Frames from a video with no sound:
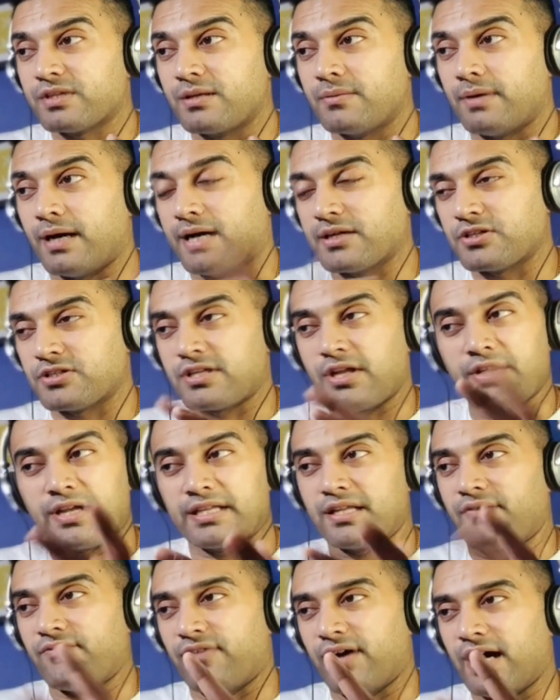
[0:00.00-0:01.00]
I just don't get
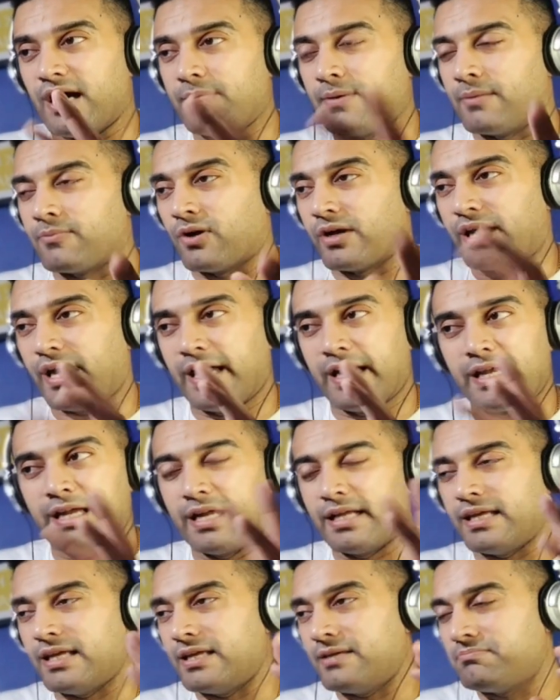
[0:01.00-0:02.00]
that vibe. I'm not getting
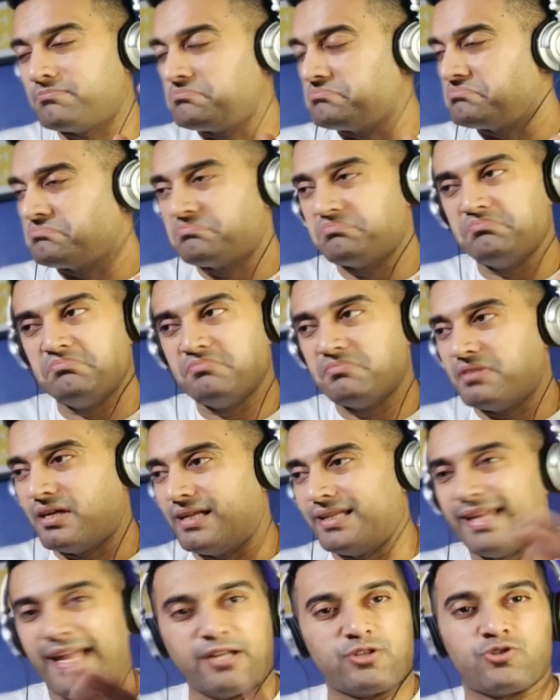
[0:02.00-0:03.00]
any
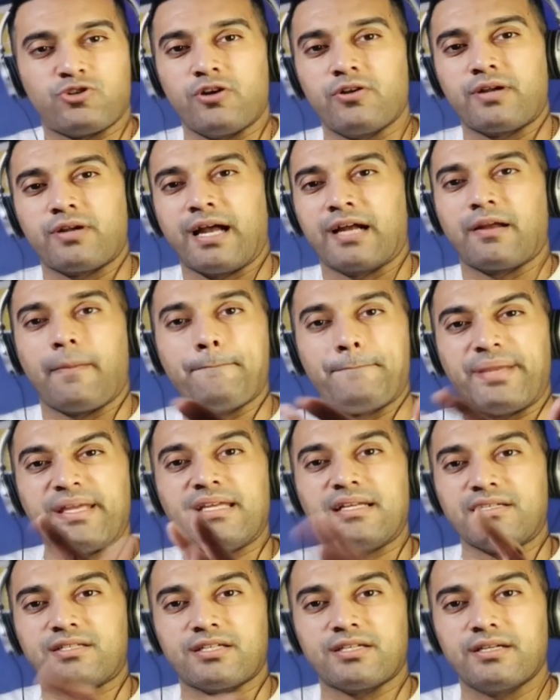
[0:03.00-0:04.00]
electro kind of
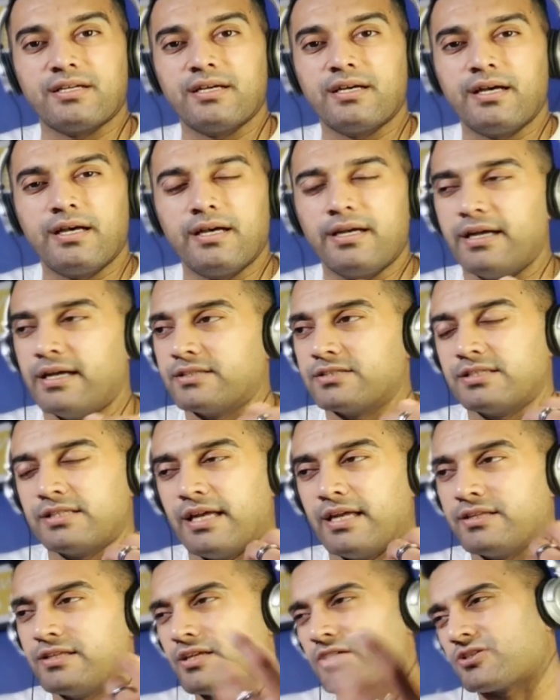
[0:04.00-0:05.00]
beat into
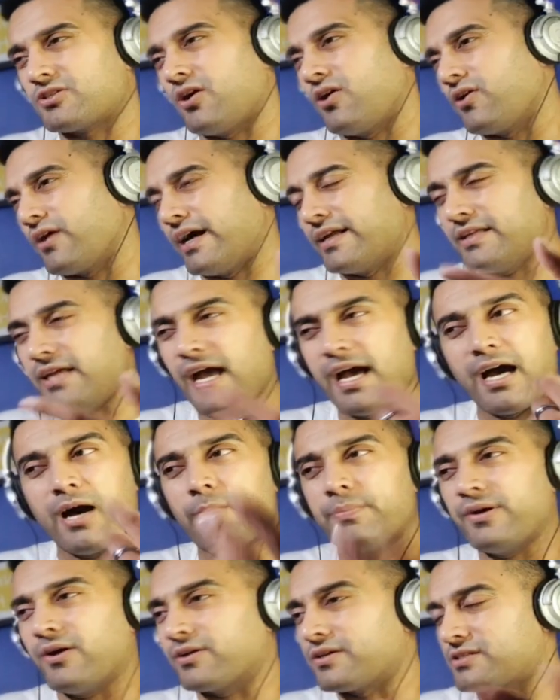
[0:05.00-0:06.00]
in this song. And yeah, I'll
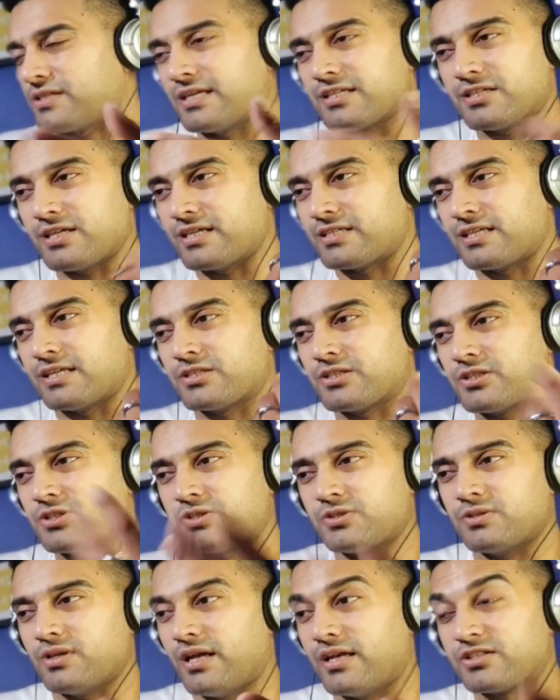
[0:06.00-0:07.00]
be honest, it's, it's, it's,
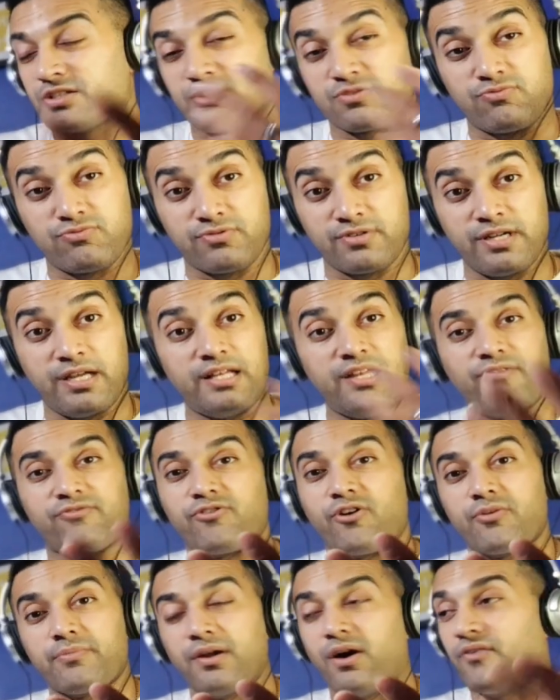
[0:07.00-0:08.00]
just, it's just really
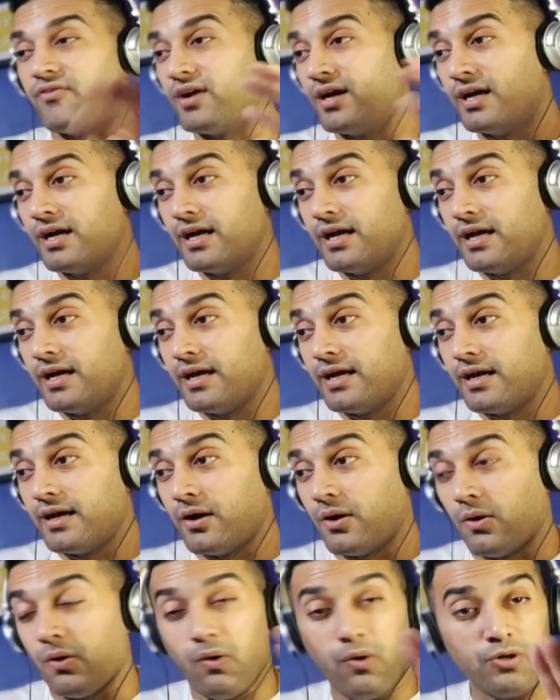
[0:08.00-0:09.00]
throwing me off.
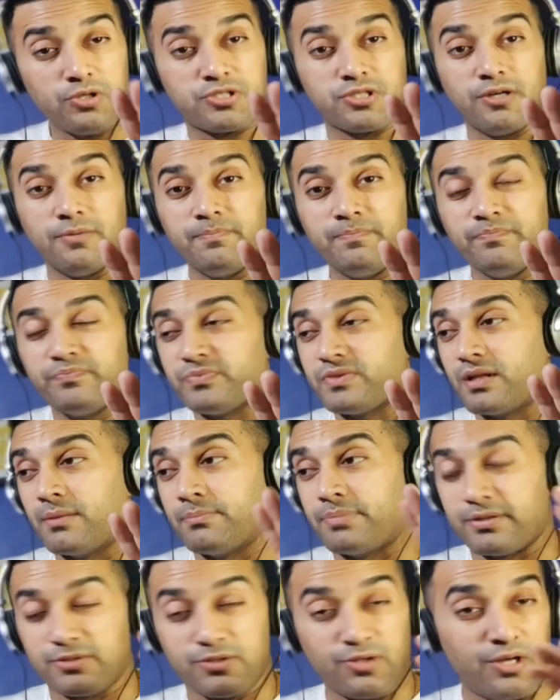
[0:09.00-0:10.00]
Awesome,
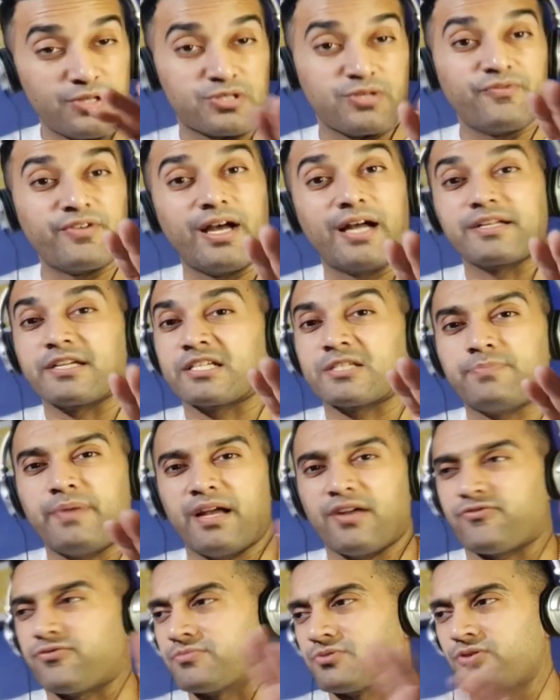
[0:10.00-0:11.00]
but not something I'd
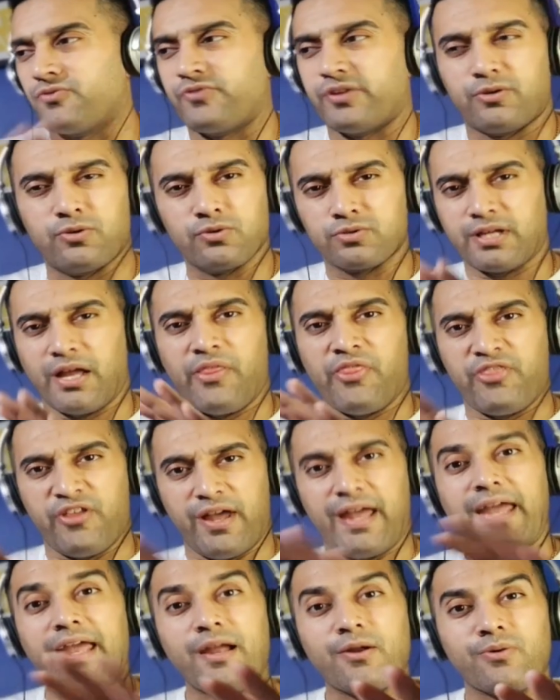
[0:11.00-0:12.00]
expect from something called The
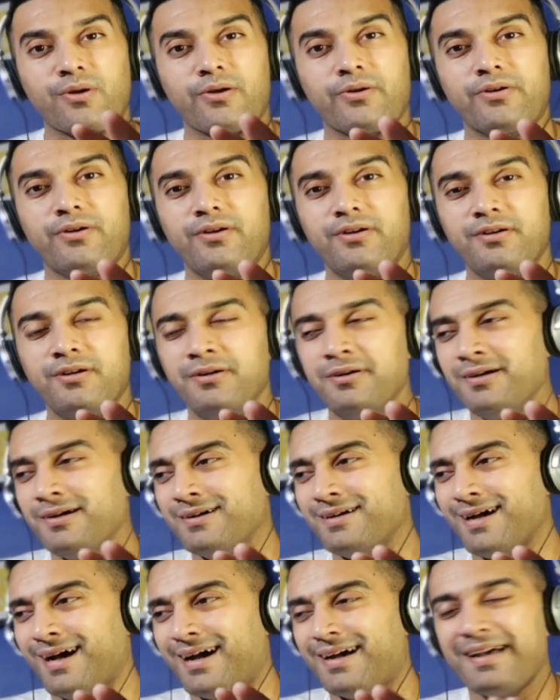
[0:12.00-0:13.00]
Hero.
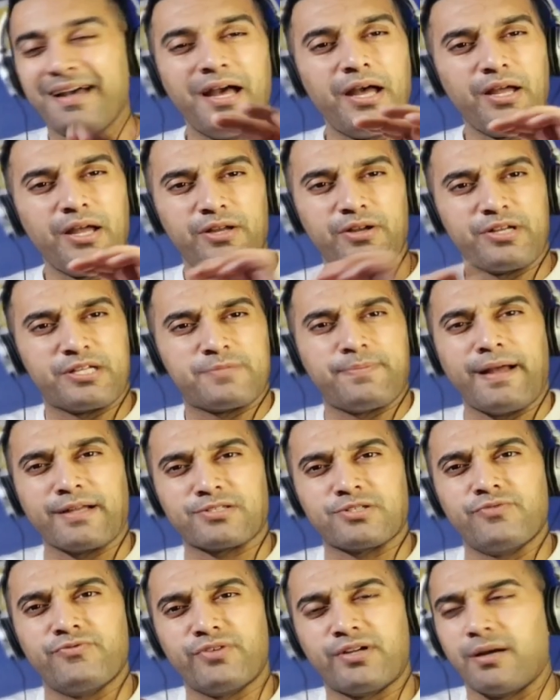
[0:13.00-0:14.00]
You expect
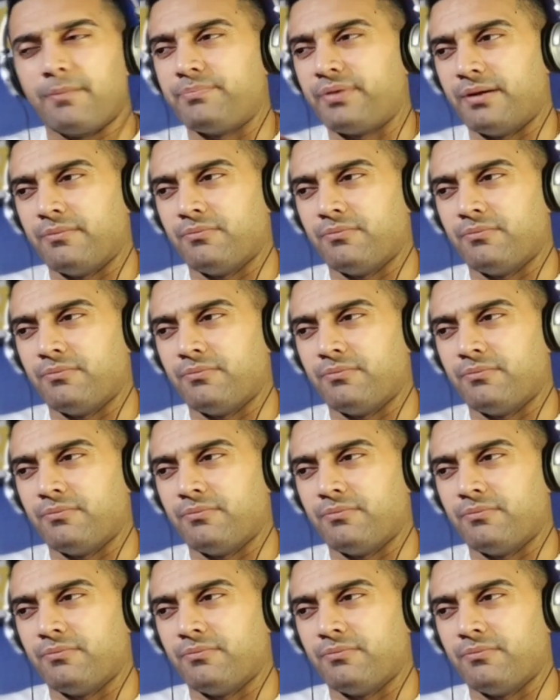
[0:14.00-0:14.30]
something a bit